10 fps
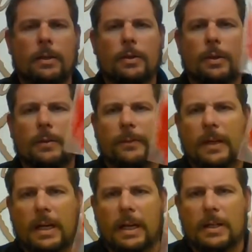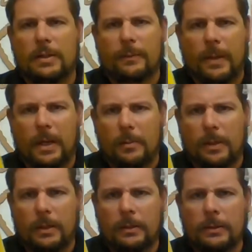two different colors of
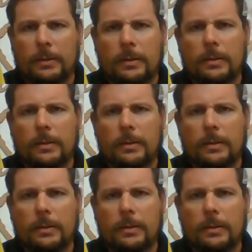marabou,